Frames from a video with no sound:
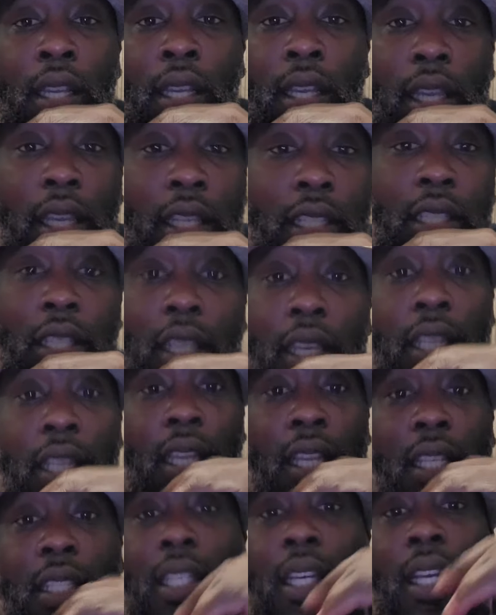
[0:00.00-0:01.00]

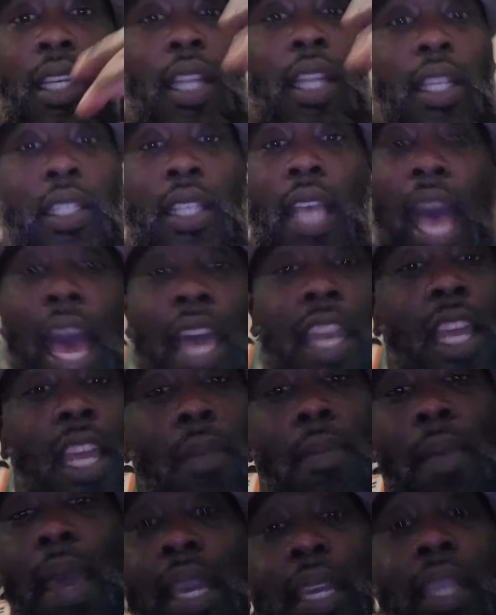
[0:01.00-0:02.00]
it's unnecessary. I
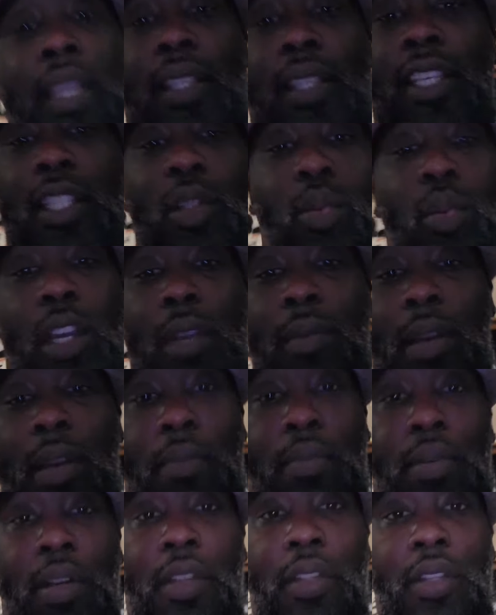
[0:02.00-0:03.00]
didn't make it this way, my
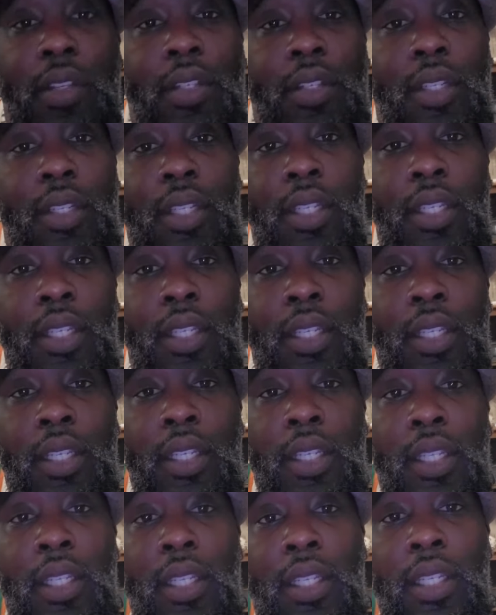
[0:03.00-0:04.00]
brother.
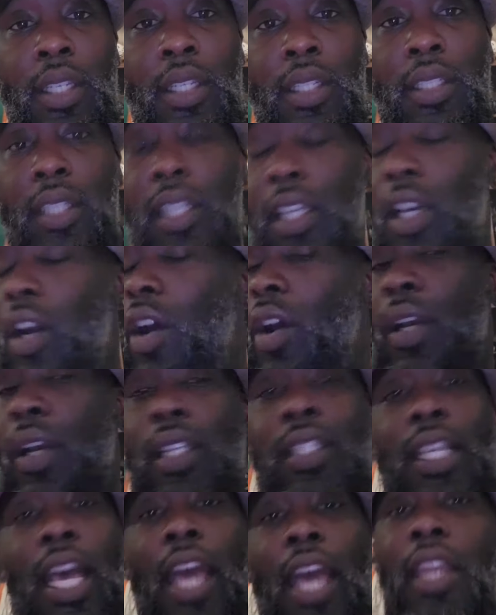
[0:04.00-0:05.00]
D
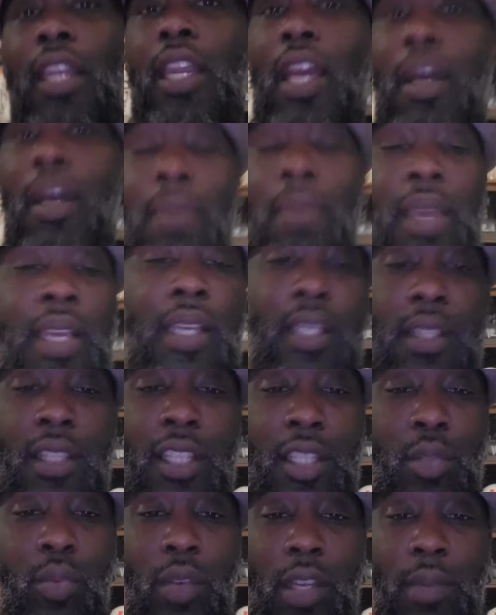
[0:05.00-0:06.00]
Hawkins, I did not make it
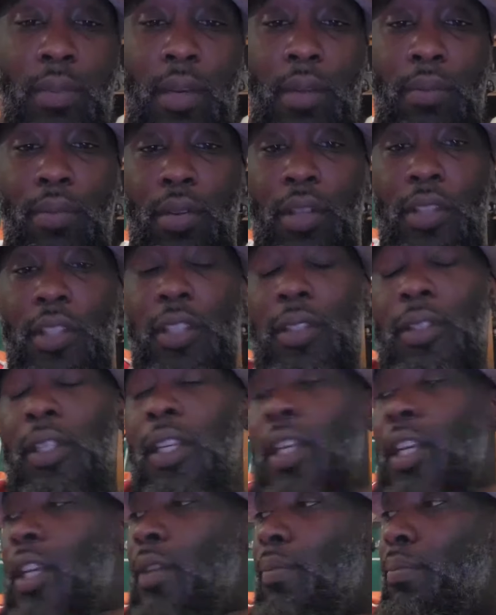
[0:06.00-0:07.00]
this way, my brother.
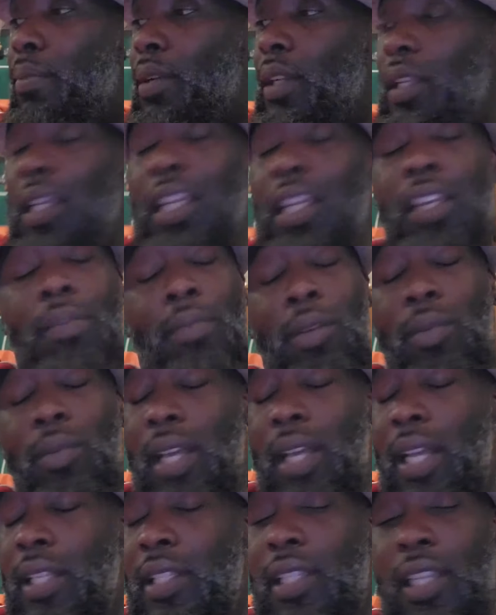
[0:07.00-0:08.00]
Believe me
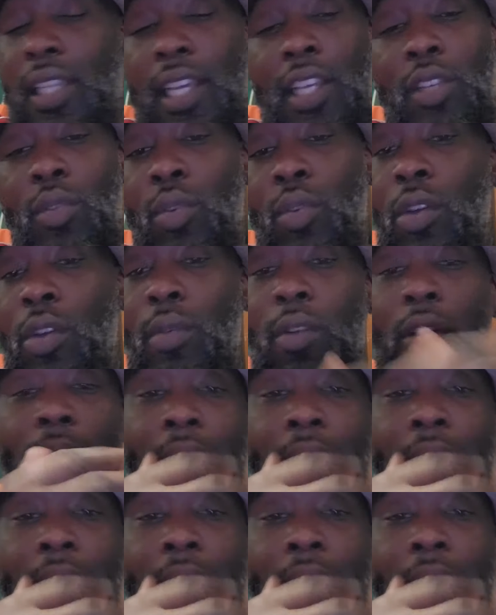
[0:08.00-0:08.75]
when I tell you on